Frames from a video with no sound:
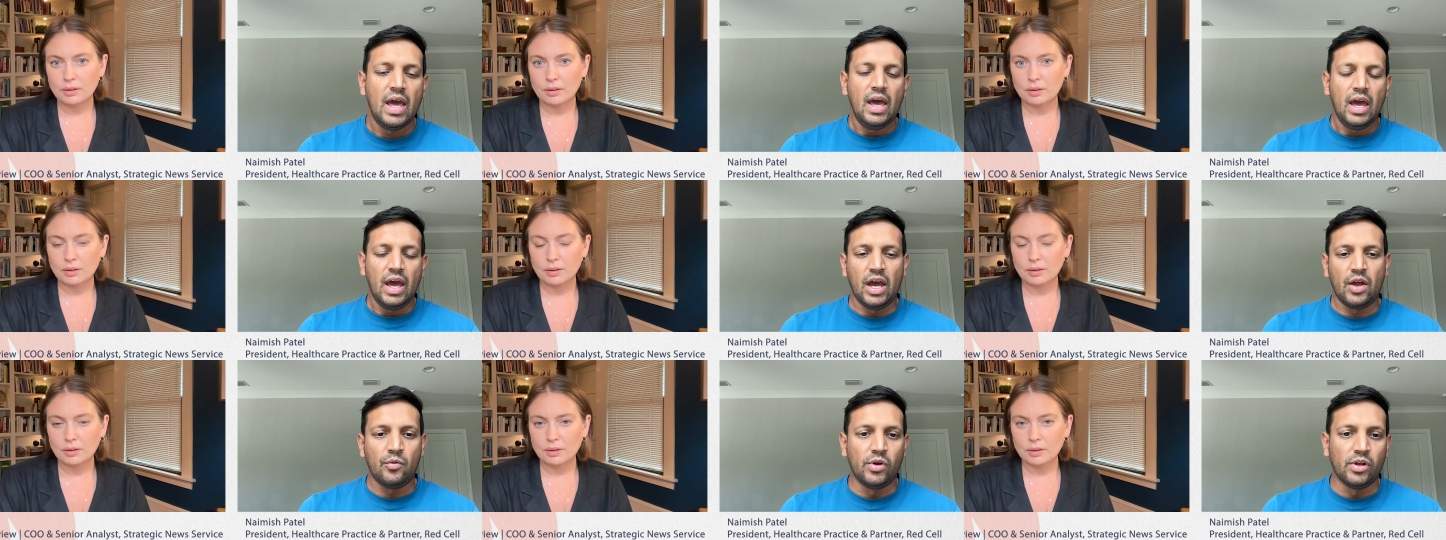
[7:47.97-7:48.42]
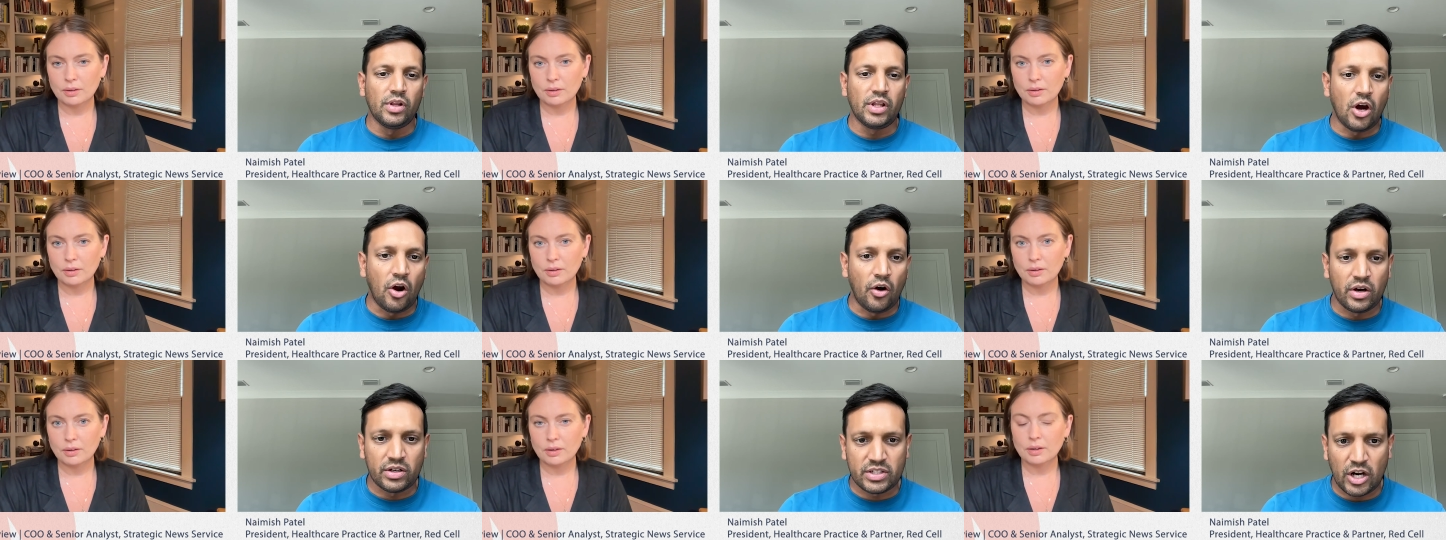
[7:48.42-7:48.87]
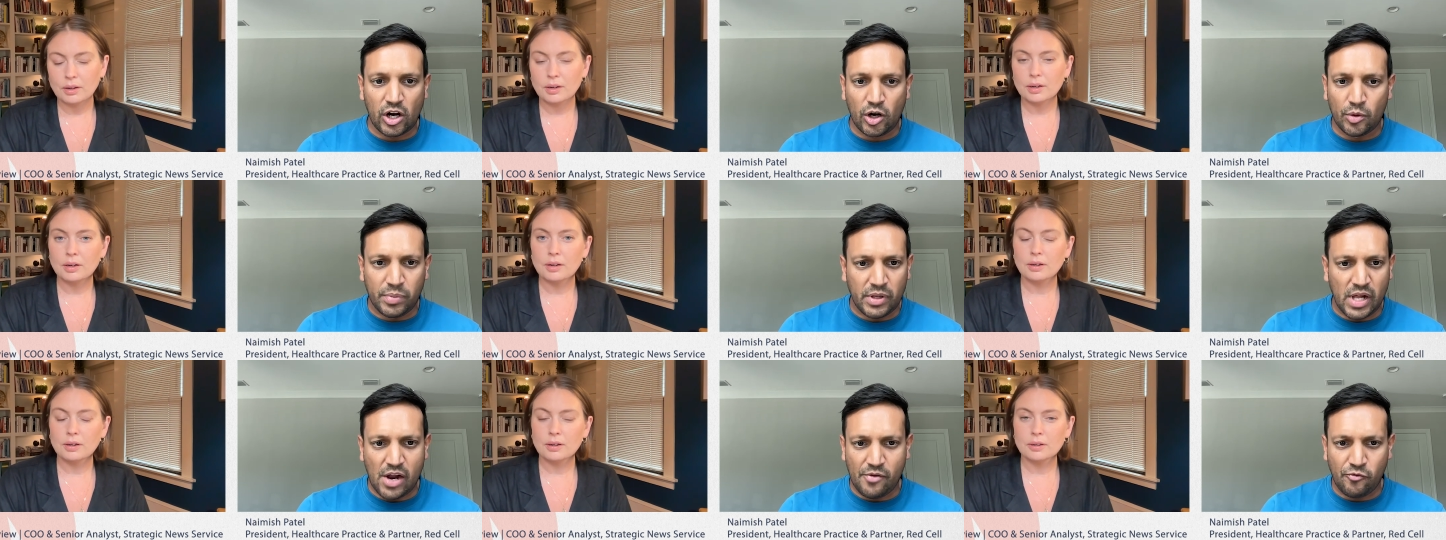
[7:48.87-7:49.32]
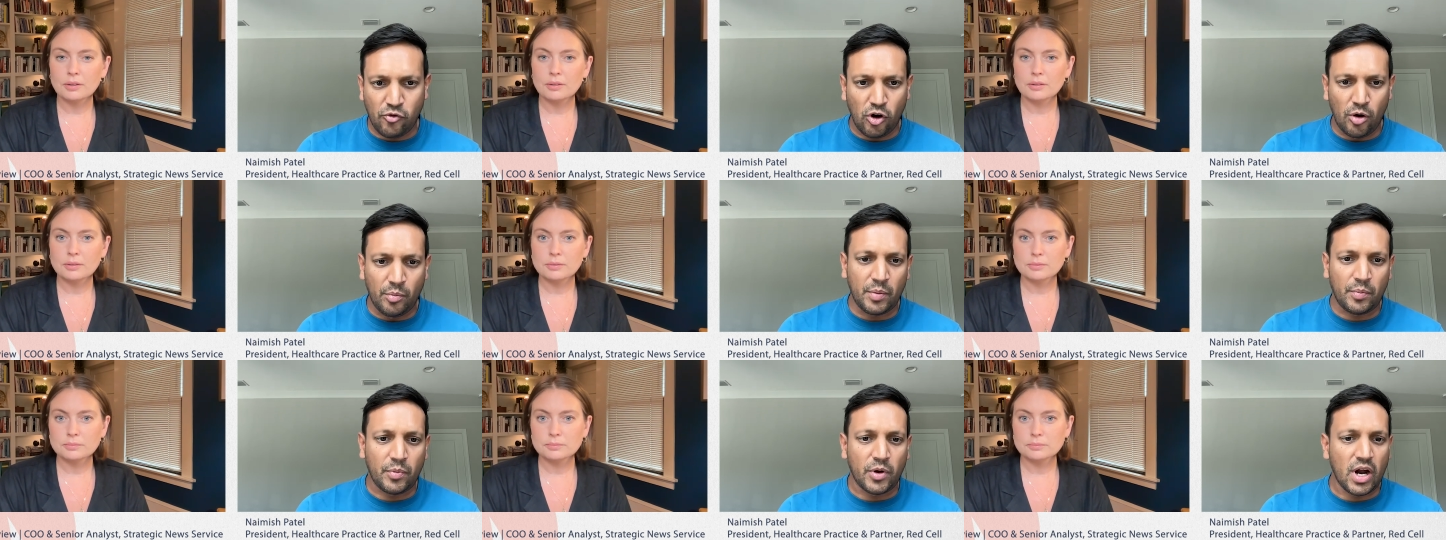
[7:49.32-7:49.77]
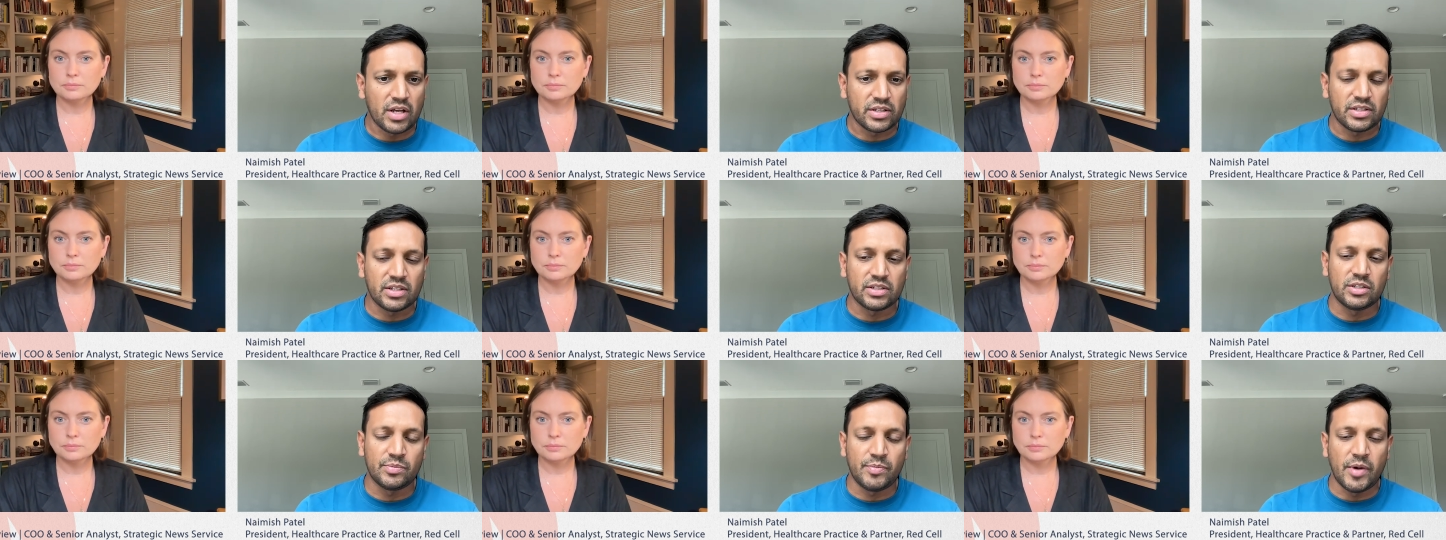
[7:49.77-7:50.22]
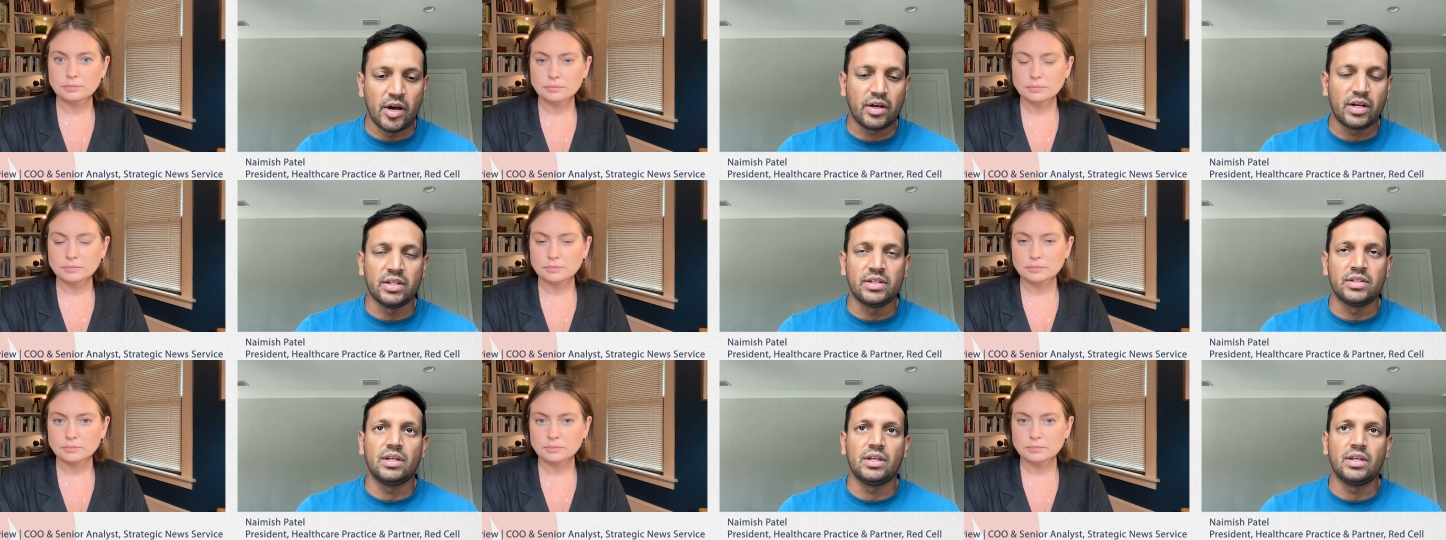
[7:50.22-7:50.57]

Speaker 1: And really our entire platform and process is about,